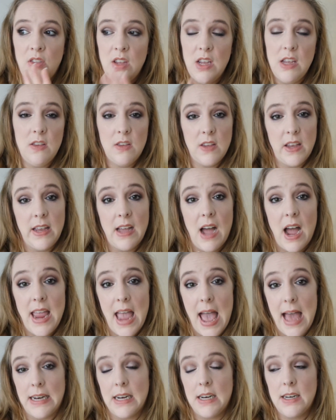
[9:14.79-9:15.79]
the thing I
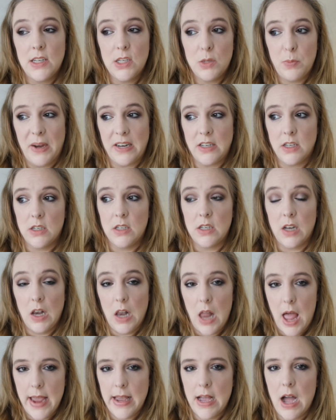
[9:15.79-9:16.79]
hadn't expected to
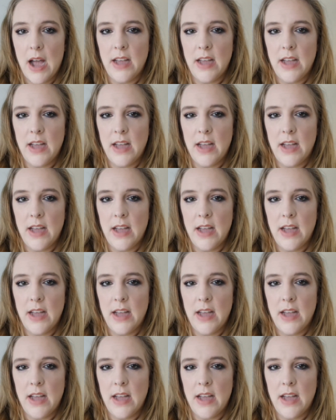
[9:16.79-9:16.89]
like.